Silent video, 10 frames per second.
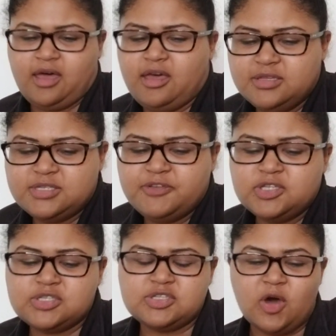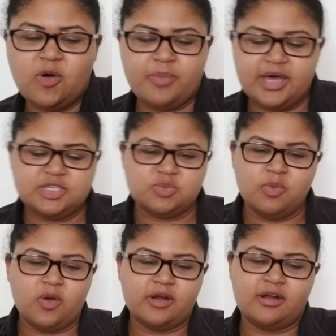this feels so much
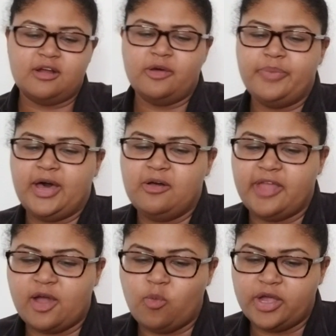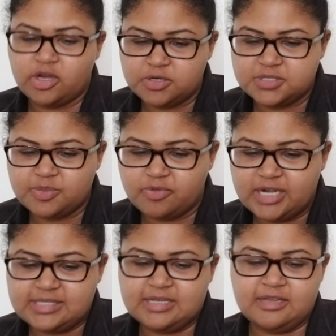more about like what you're
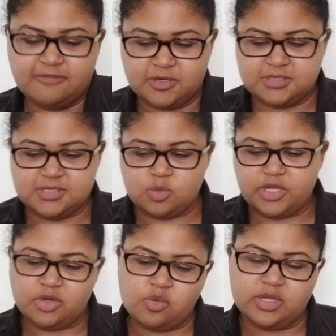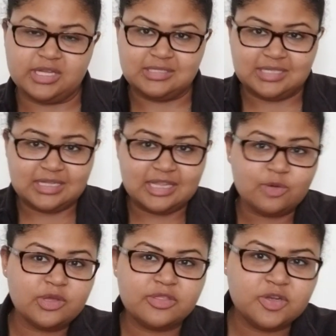suppressing versus what you're really dealing
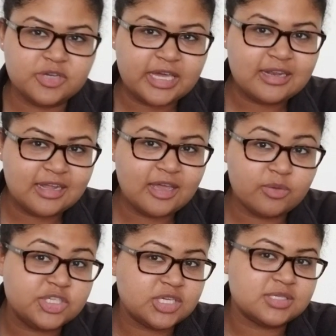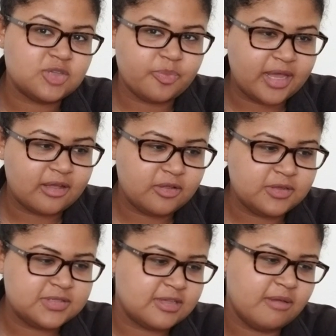with in your day to day, which is your
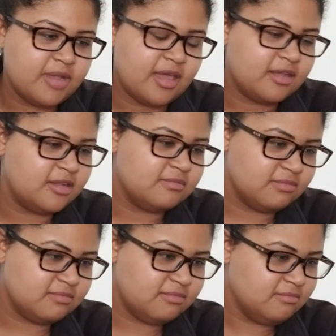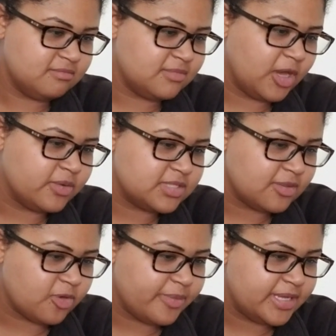pentacle. So I'm not gonna go into
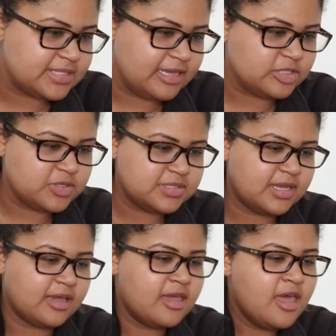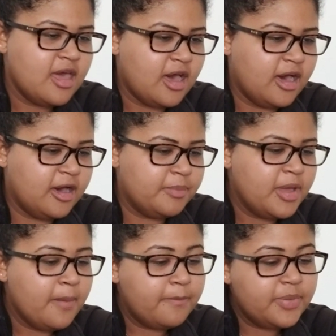the romance angels deck.
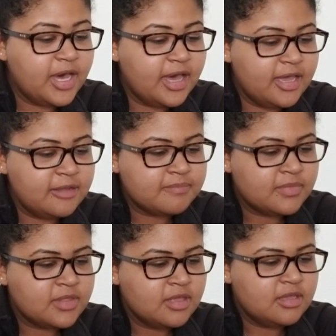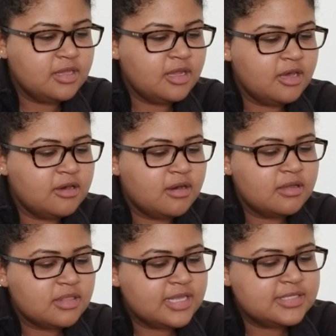Um, but you know,
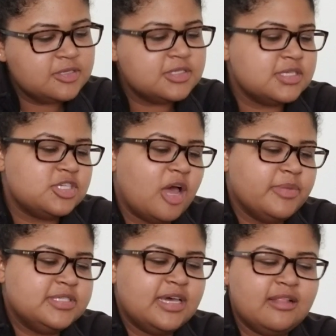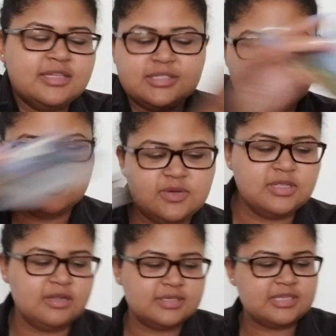let's use the shaman deck. Let's do a
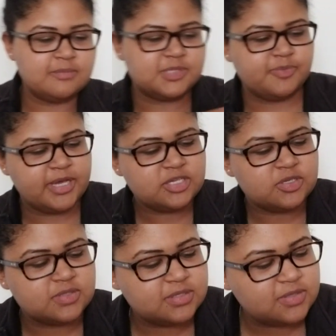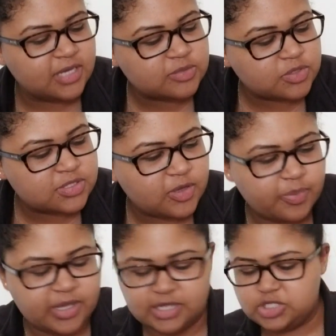little something special since you guys were so
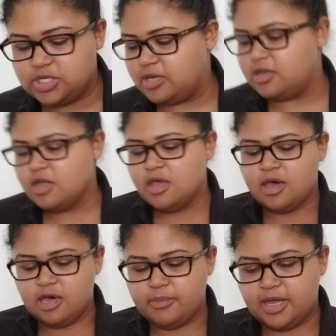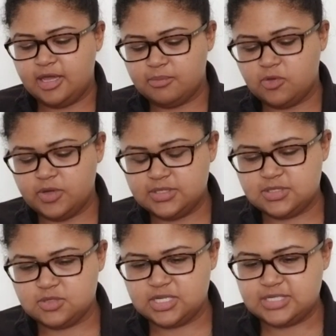patient. Um, I am going
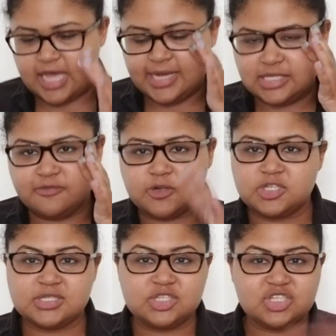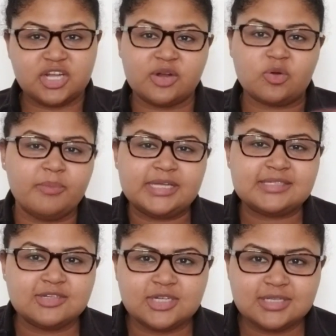to just ask for just general
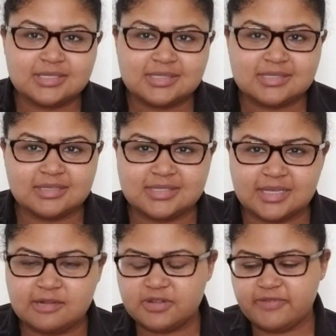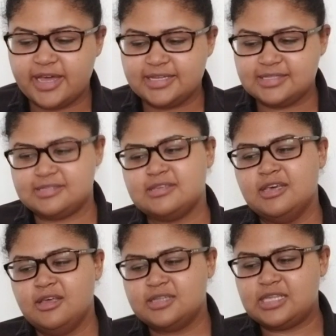messages instead of advice
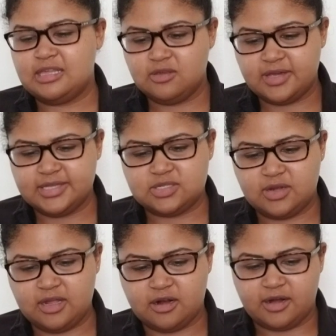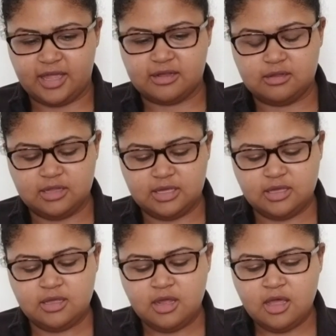because I think you guys are, are handling
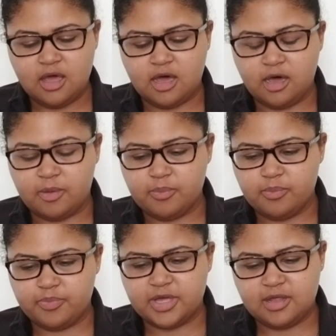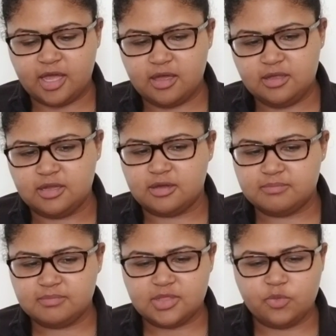it. Um, but, uh, you know,
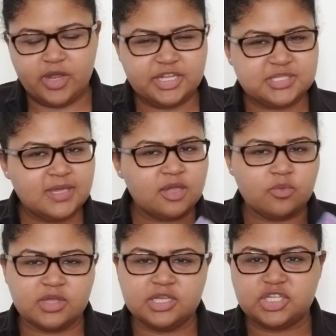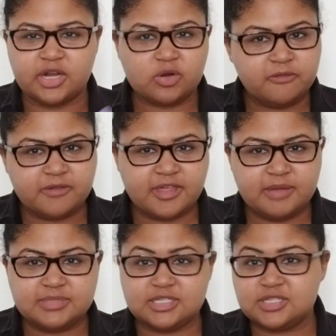when I just make it really general for
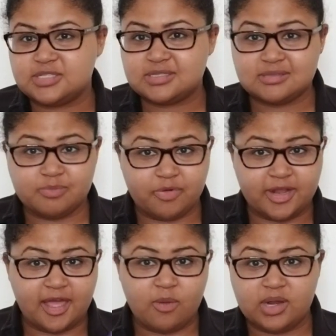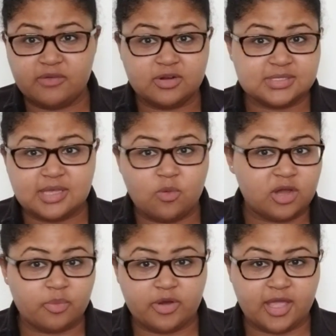them to just bring out whatever it is they
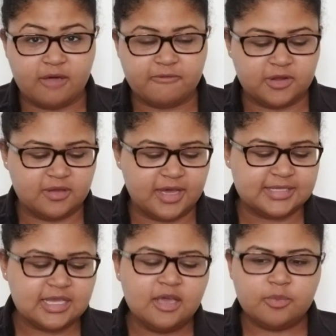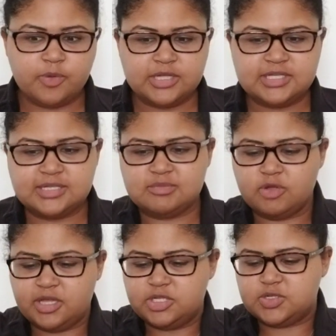want to bring out for you guys, brings out some
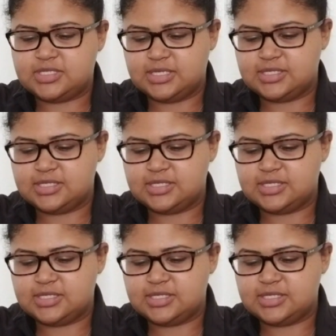really interesting